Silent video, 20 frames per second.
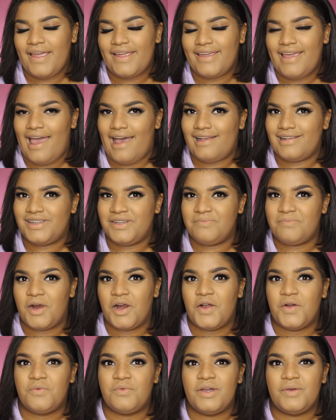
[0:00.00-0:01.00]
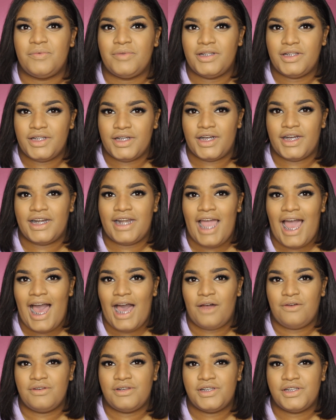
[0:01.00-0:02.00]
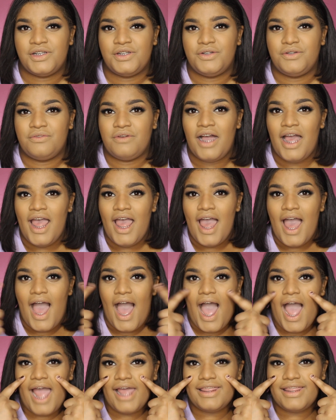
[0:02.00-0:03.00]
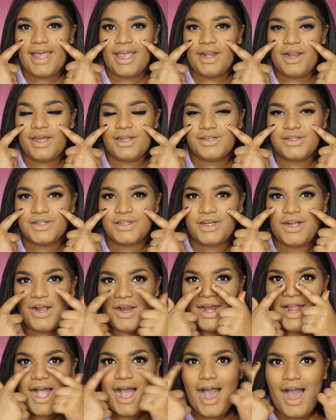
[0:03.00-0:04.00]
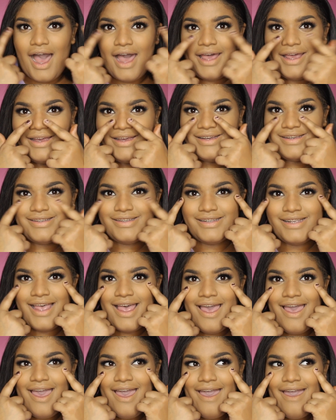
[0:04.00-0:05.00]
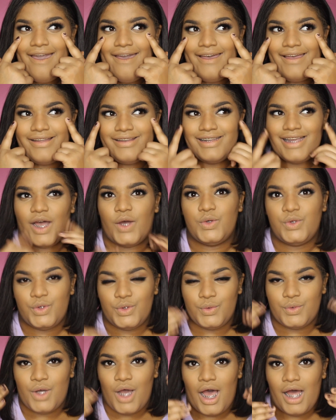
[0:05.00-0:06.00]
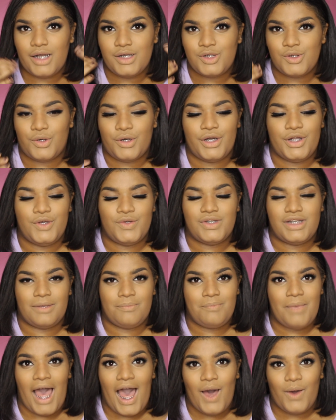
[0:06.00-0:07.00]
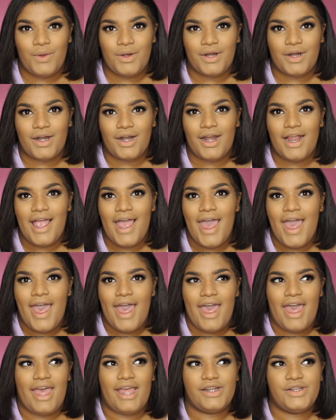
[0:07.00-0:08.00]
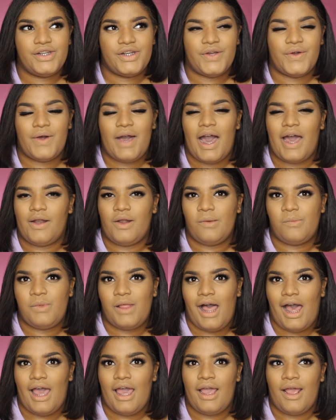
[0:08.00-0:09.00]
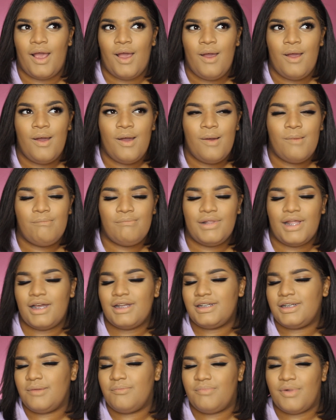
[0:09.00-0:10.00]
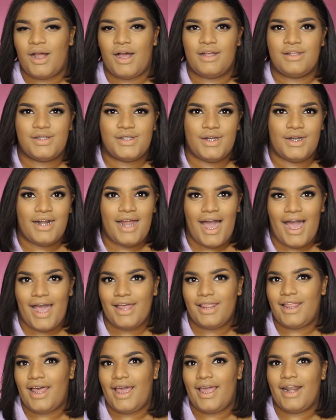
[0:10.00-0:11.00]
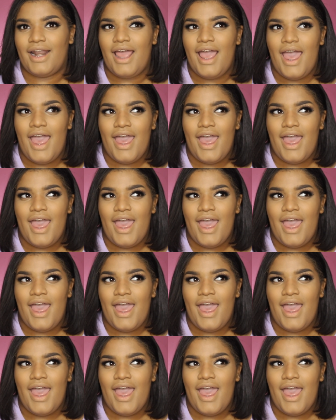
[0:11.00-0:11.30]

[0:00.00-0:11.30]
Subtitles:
Yeah, tomorrow we will learn how to highlight under our eyes and how to contour using powder, and you know, how to apply blush and bronzer and highlight